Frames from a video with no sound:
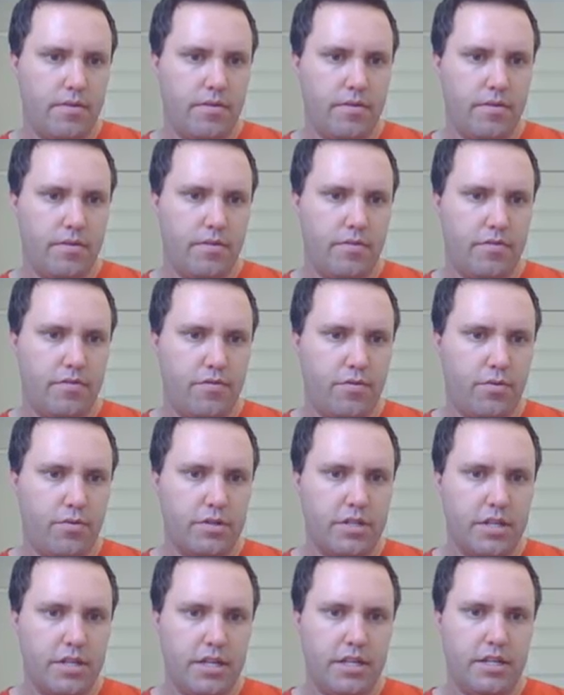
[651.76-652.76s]

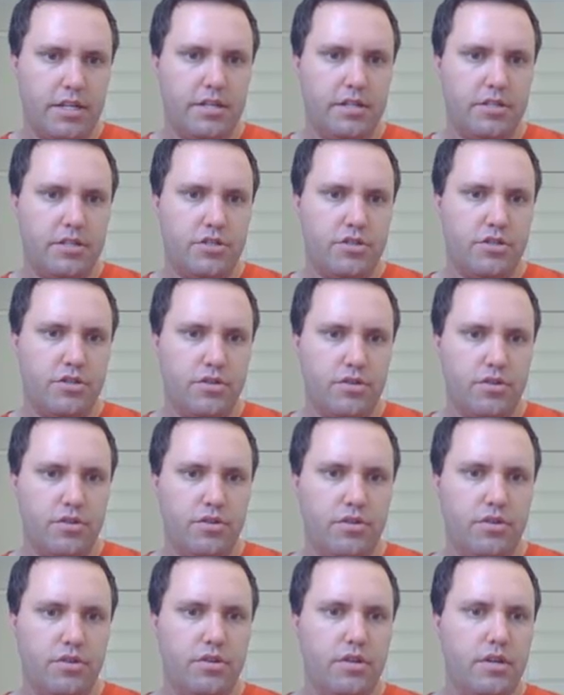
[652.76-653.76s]
14 and a
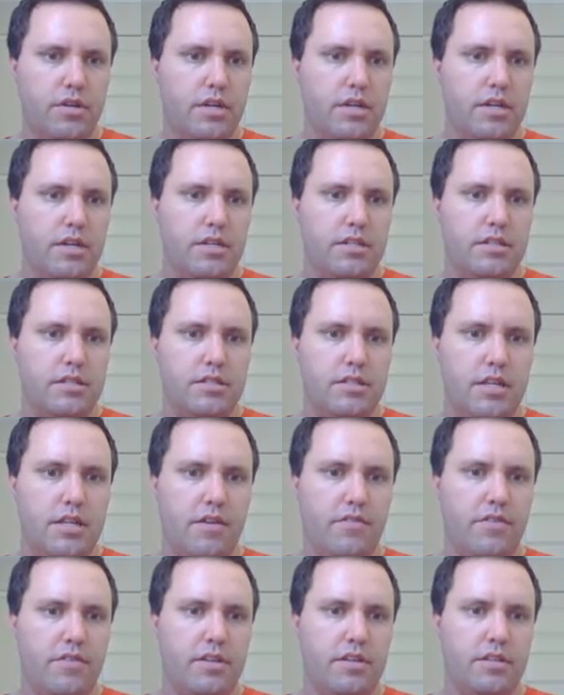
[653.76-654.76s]
2,
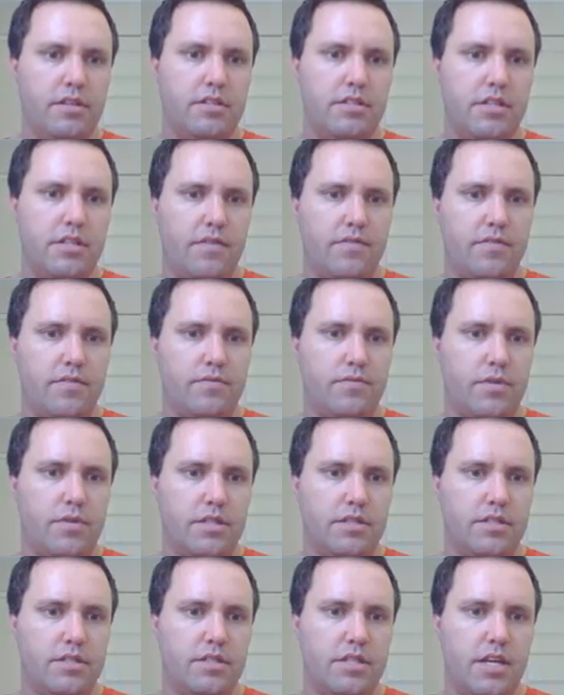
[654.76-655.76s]
7, 7
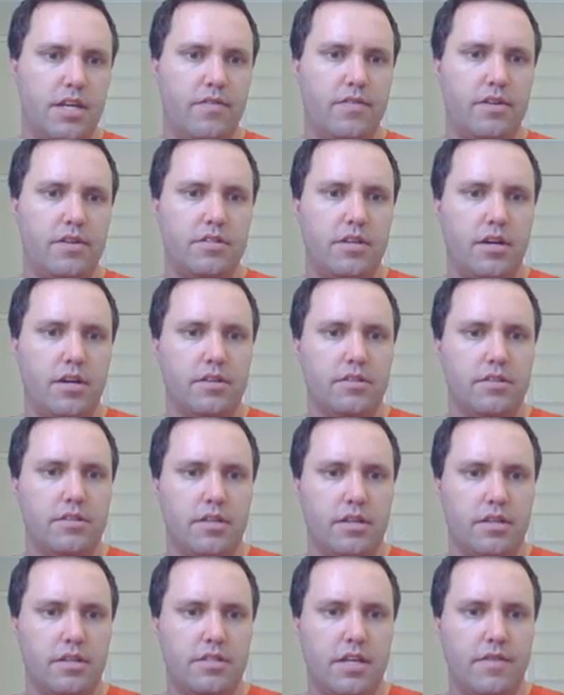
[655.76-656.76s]
one's a 7, so
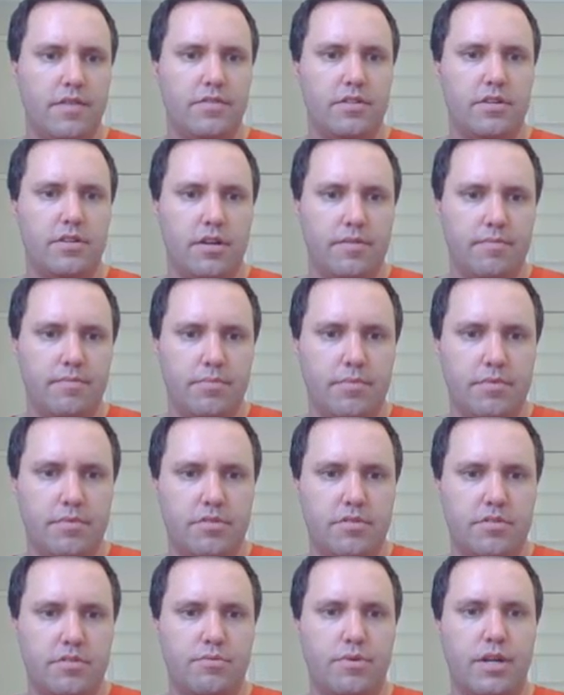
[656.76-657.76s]
7 times
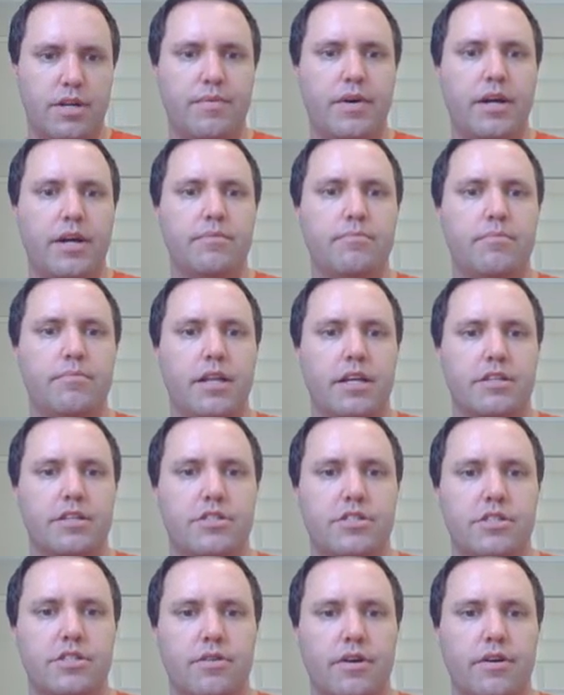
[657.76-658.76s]
21 plus
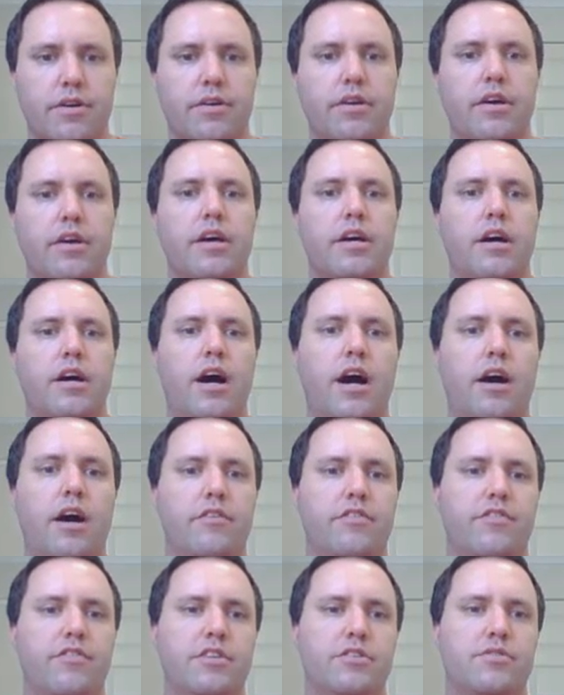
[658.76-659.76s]
0. We
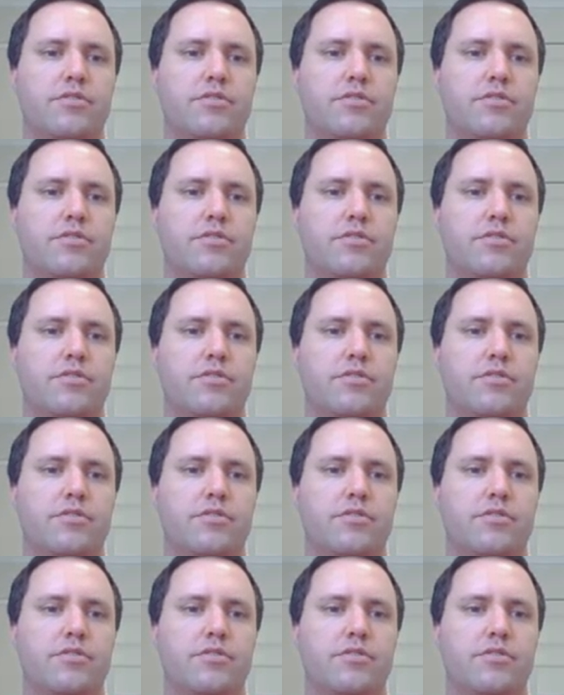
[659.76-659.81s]
finished with